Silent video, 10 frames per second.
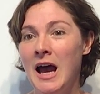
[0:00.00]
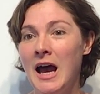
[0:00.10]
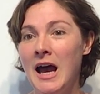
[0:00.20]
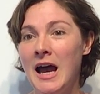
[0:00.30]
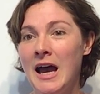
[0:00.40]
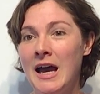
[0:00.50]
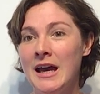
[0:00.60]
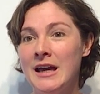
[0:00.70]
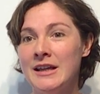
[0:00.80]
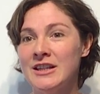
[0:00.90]

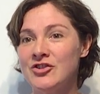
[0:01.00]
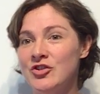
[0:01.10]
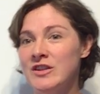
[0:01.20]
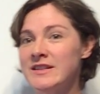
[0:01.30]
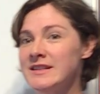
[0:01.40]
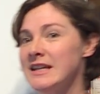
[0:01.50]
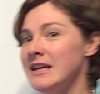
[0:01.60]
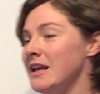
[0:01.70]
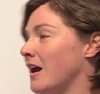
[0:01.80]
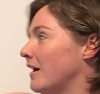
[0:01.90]
And as you can
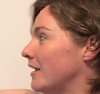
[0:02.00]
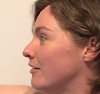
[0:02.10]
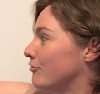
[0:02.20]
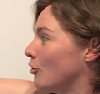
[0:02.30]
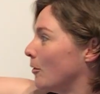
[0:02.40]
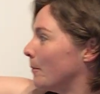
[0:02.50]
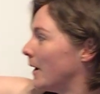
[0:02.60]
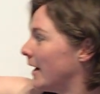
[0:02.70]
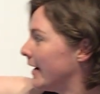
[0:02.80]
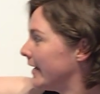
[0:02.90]
see, I have got
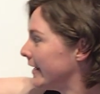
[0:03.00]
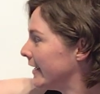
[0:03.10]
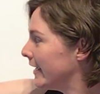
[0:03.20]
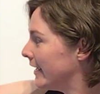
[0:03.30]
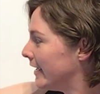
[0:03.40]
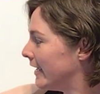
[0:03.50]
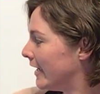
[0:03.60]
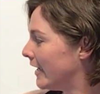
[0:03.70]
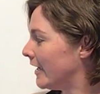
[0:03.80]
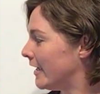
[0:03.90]
my
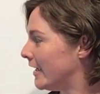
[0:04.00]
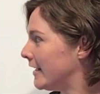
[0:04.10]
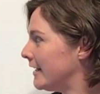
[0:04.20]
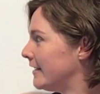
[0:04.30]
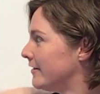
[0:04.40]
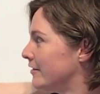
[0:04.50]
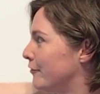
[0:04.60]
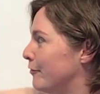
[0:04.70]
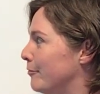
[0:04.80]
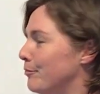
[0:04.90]
list of
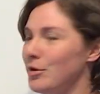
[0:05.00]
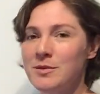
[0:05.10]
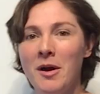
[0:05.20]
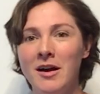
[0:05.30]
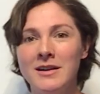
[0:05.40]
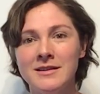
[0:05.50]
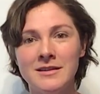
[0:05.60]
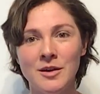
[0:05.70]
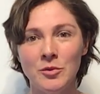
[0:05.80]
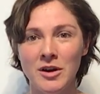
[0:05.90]
body parts
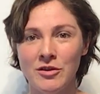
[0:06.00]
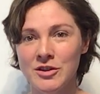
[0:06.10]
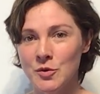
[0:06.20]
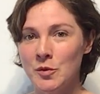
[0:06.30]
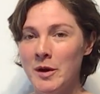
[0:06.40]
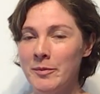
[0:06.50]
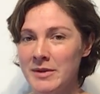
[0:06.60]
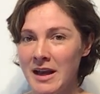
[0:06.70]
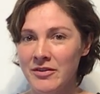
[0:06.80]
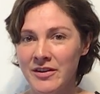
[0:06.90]
that we're going to warm up
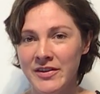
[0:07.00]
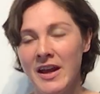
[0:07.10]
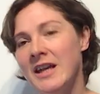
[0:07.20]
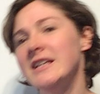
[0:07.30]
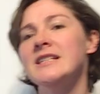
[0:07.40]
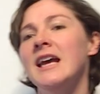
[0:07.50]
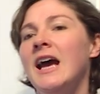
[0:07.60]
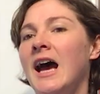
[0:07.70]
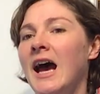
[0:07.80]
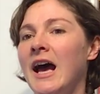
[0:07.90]
down the side.
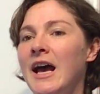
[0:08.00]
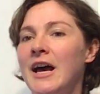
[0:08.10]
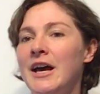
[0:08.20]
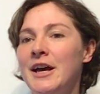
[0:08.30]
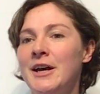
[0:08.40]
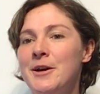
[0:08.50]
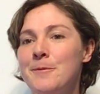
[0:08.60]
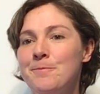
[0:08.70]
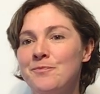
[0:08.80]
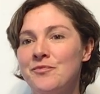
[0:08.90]

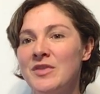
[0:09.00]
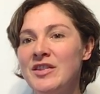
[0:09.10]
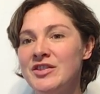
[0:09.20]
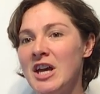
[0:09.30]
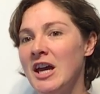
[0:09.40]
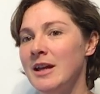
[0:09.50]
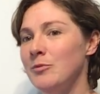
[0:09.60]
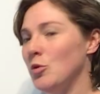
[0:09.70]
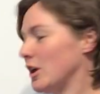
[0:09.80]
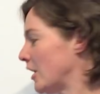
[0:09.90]
This time
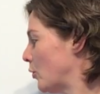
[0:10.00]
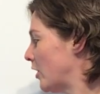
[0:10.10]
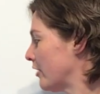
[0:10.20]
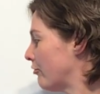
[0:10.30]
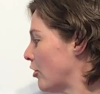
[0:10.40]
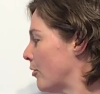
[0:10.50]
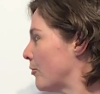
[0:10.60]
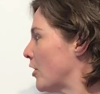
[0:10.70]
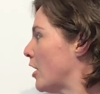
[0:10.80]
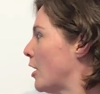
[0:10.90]
we're going to work
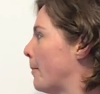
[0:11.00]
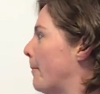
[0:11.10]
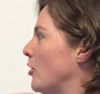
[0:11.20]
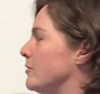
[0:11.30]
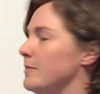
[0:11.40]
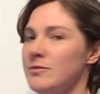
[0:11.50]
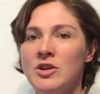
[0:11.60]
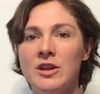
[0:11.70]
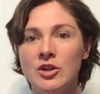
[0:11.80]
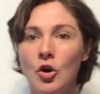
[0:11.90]
from the bottom
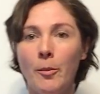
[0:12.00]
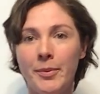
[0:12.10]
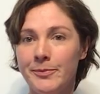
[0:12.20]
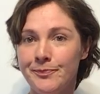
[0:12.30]
to the top.